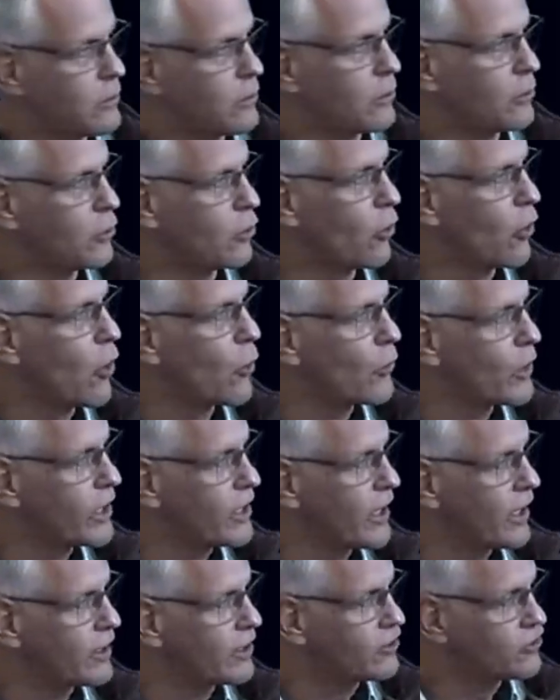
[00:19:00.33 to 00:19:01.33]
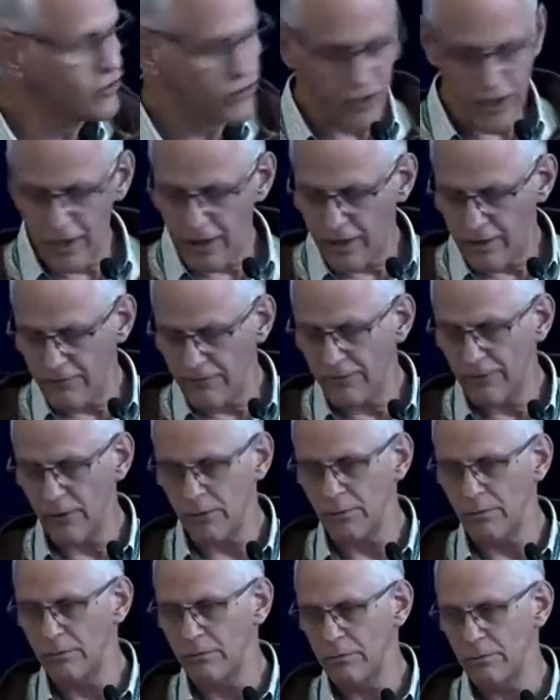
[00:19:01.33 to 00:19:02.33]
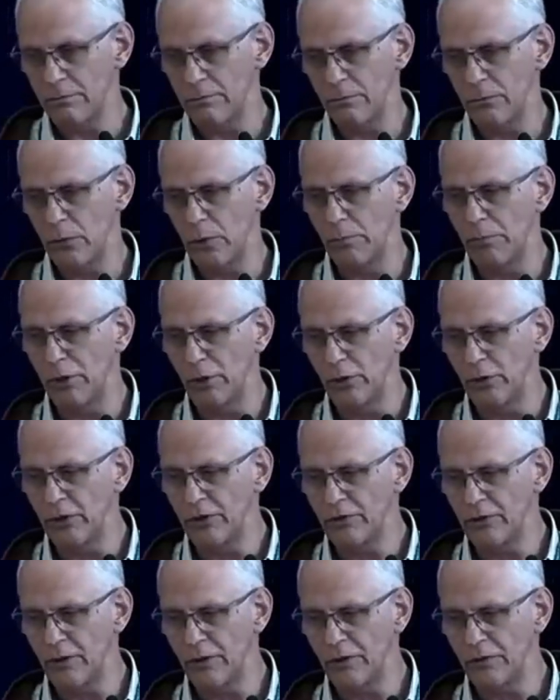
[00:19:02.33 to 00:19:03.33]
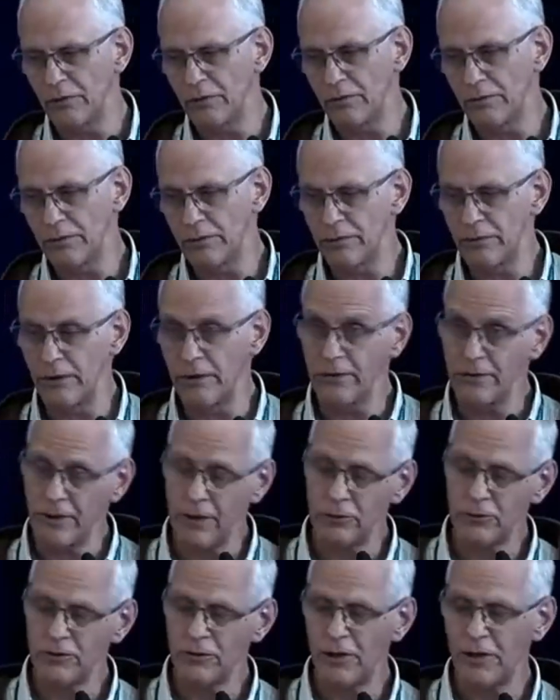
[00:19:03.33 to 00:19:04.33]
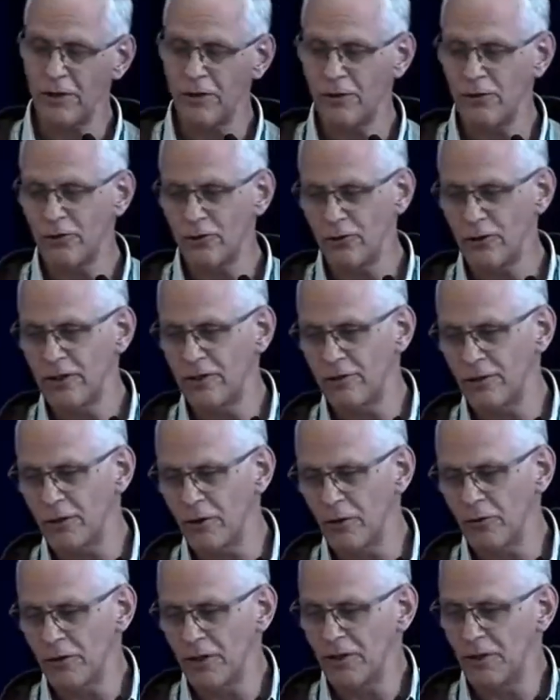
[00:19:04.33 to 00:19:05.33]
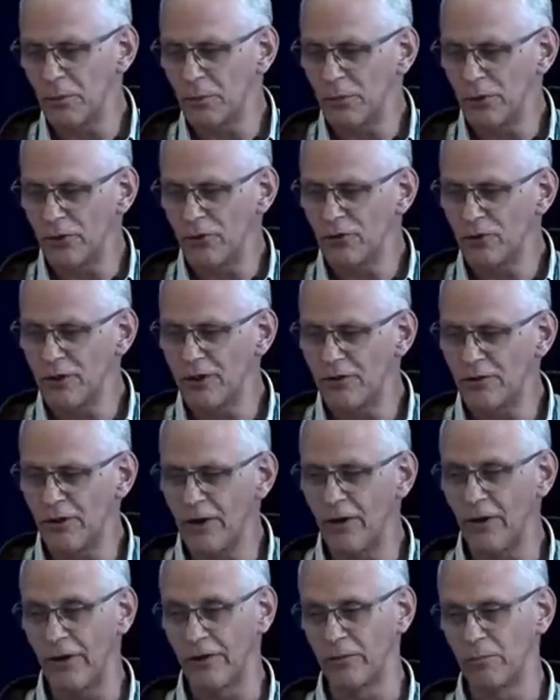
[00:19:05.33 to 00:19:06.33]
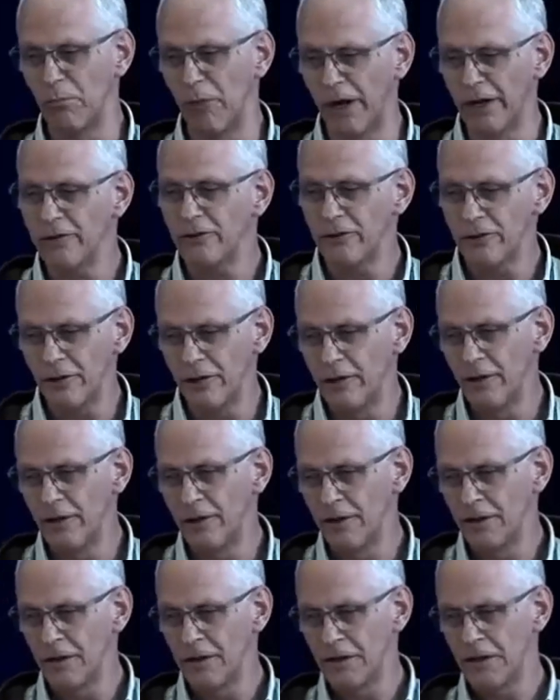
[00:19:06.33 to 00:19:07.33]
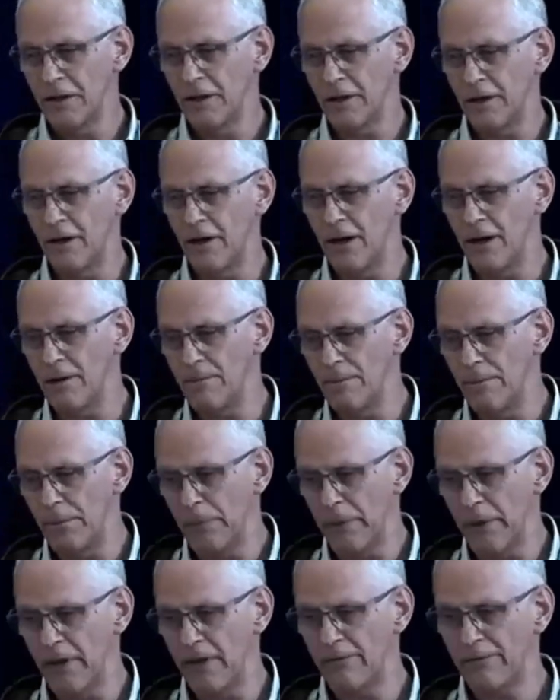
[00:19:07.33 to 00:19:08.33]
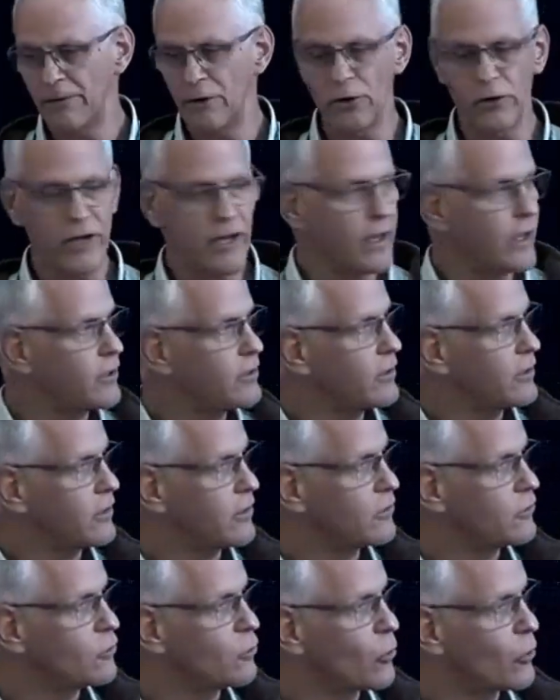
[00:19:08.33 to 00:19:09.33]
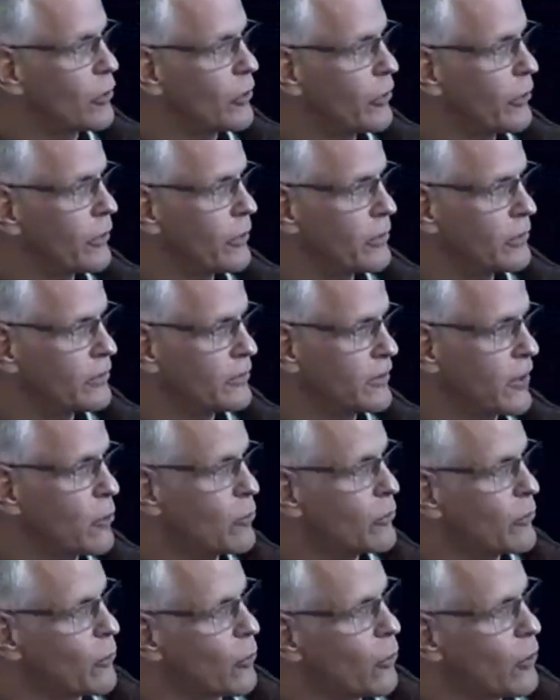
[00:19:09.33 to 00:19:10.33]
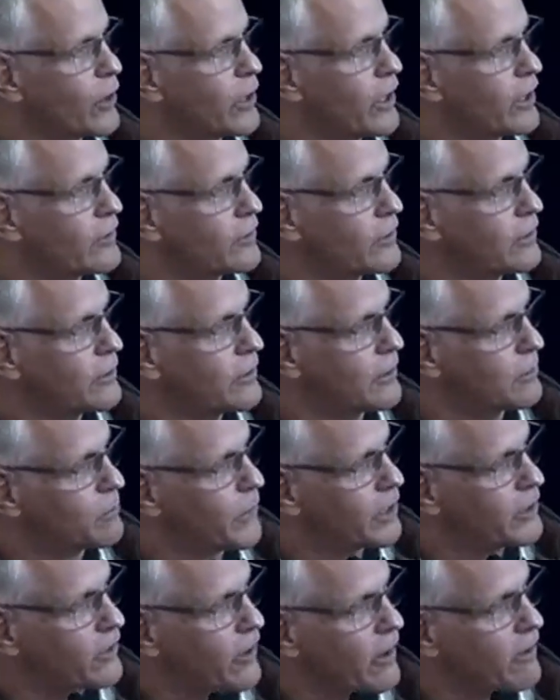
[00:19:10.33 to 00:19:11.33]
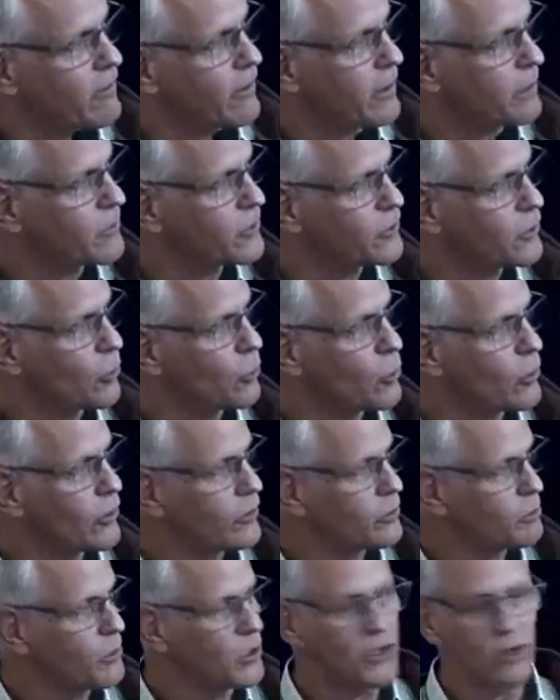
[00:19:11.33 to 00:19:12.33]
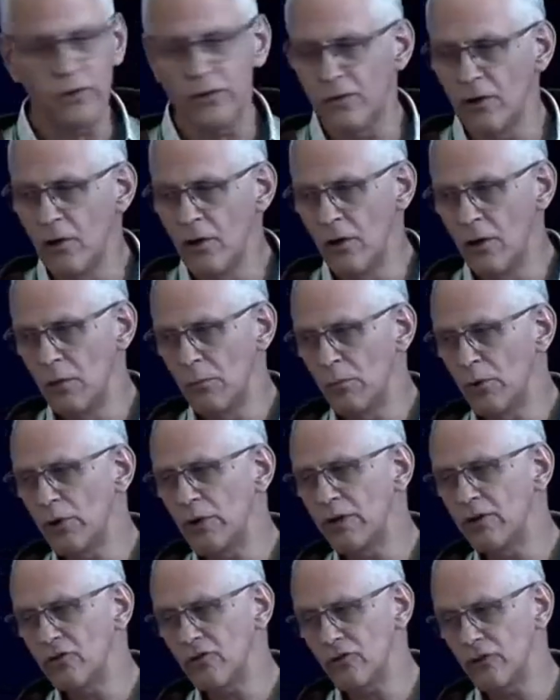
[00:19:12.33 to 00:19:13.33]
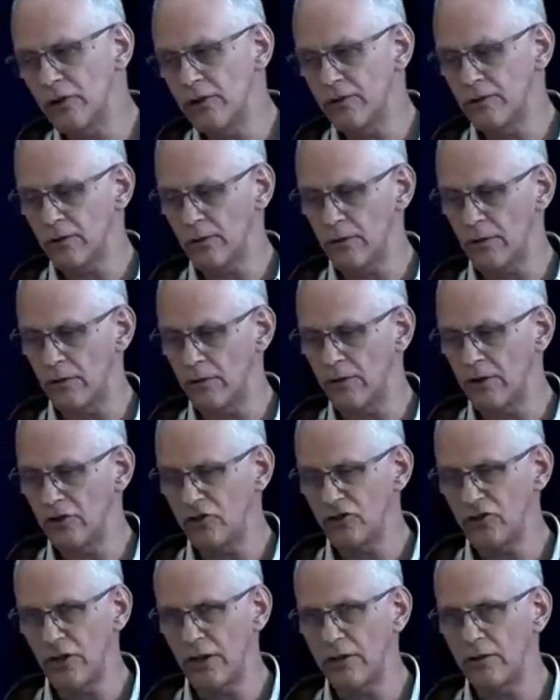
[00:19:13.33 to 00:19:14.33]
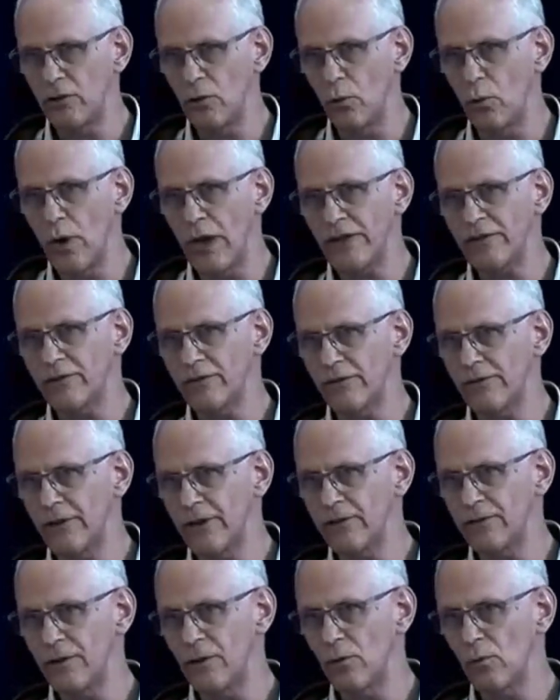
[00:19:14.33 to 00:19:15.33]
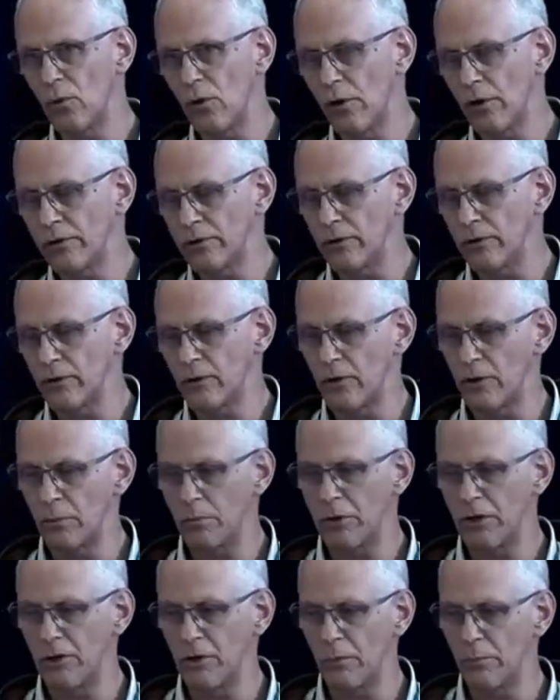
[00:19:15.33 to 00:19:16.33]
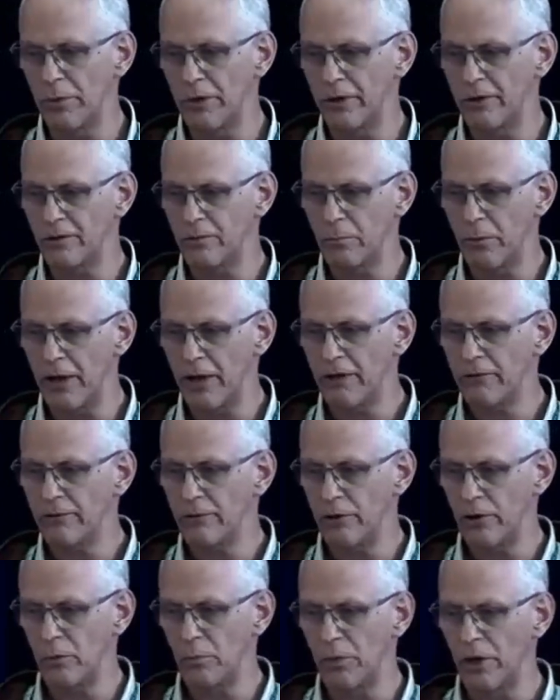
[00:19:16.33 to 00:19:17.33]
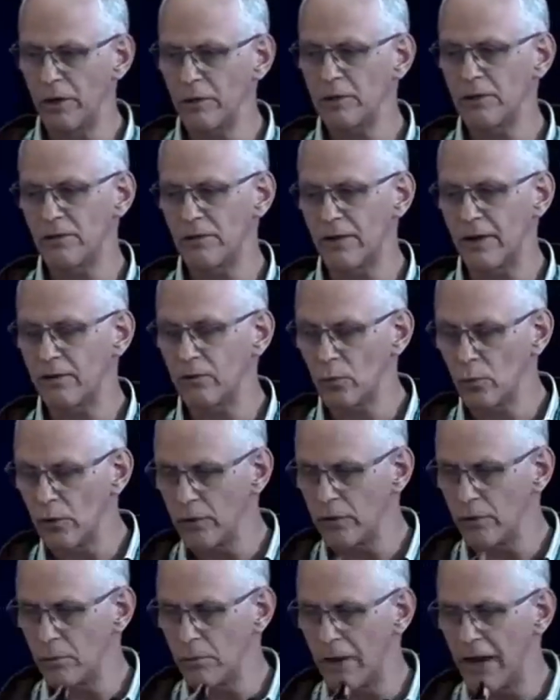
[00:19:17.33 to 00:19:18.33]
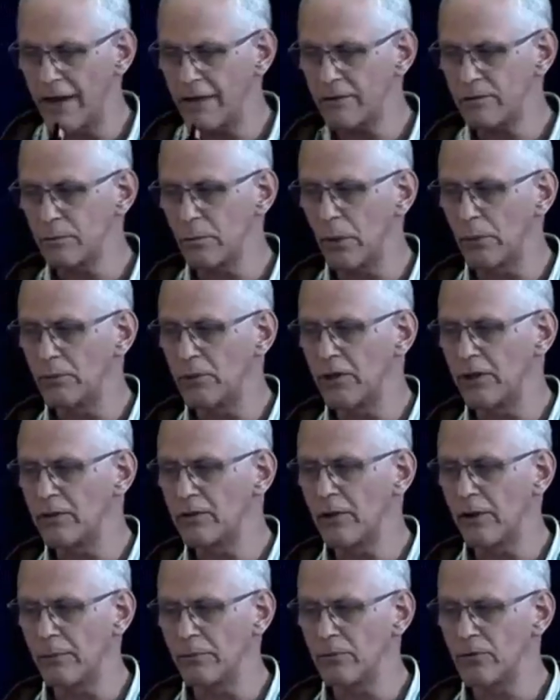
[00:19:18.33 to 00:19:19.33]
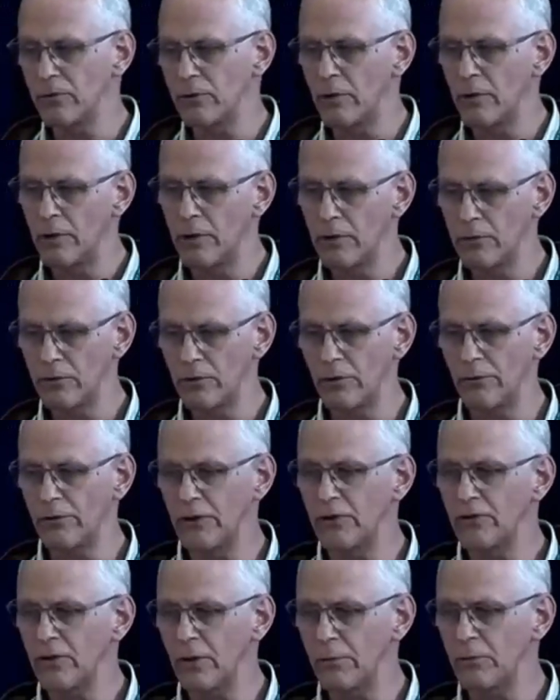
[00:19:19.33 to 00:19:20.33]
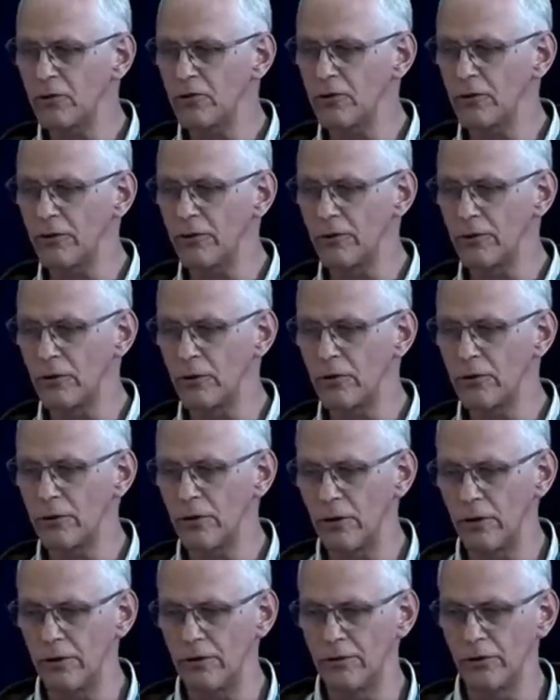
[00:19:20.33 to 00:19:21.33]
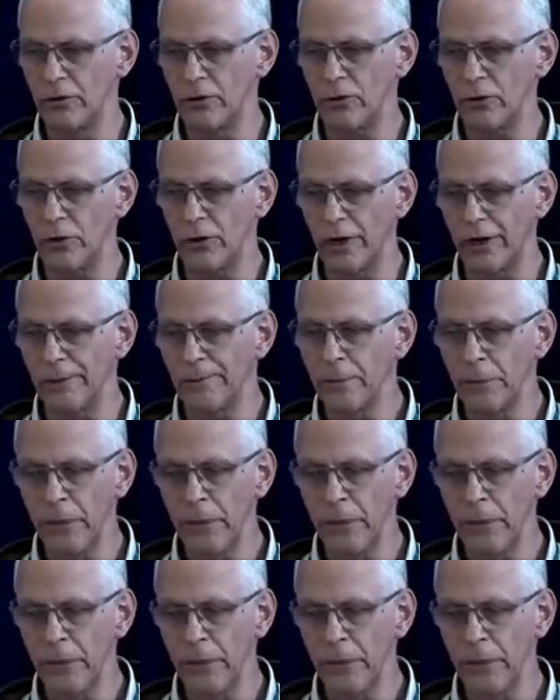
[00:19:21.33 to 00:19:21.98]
you're already getting shade from the buildings on the south side of the street, so you don't need to put trees there as much. If your canyon is north-south oriented, then my diagram still works because putting trees so that they shade the west-facing walls is going to be your biggest bang for your buck because that's when the maximum daytime surface temperature is occurring.